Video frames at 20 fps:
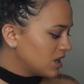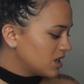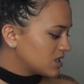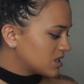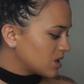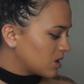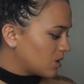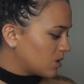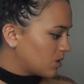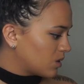
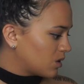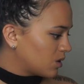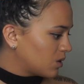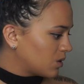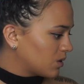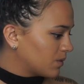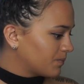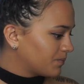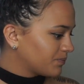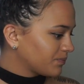
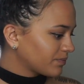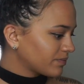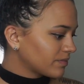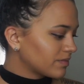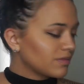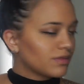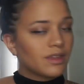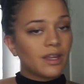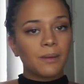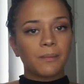So
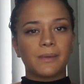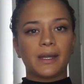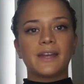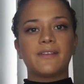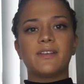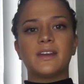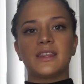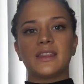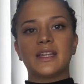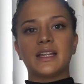I'm
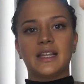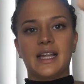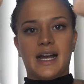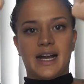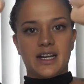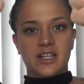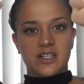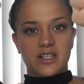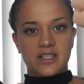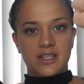giving the
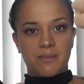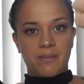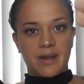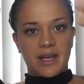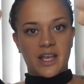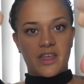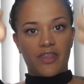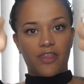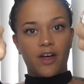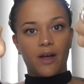lashes a
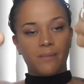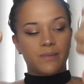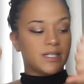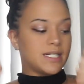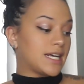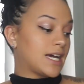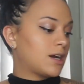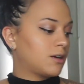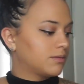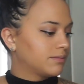big thumbs
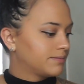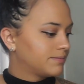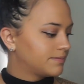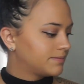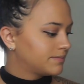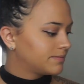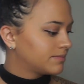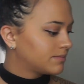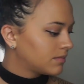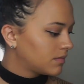down.
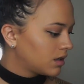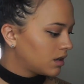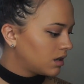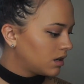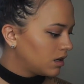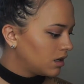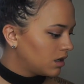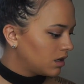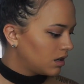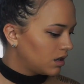
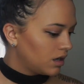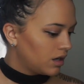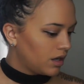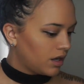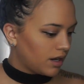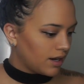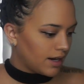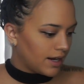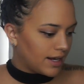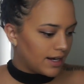
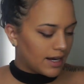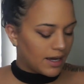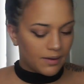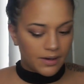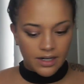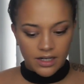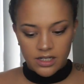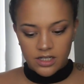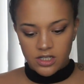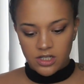All right, now
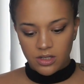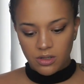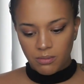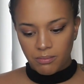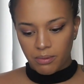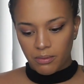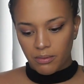we're gonna do